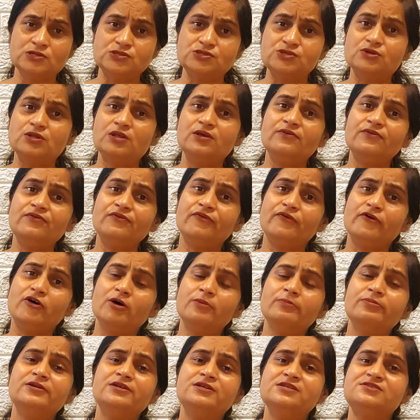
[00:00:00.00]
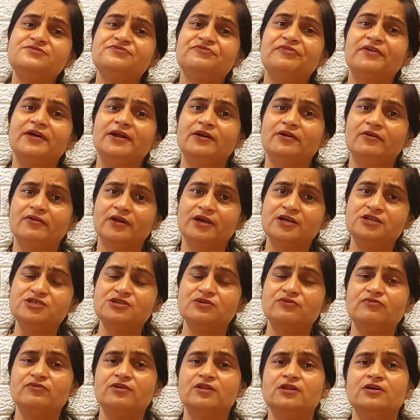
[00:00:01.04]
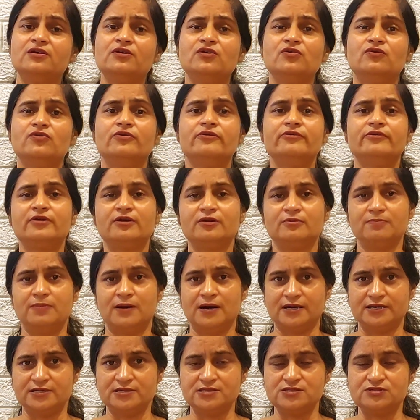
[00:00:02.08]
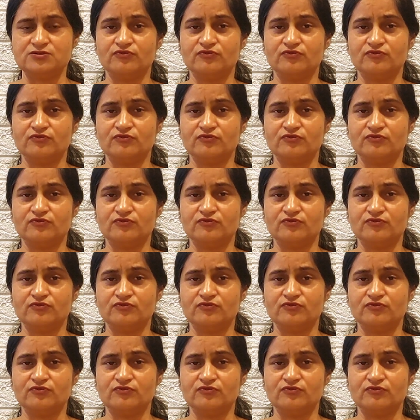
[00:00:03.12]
So they formed this federation with the unitary bias.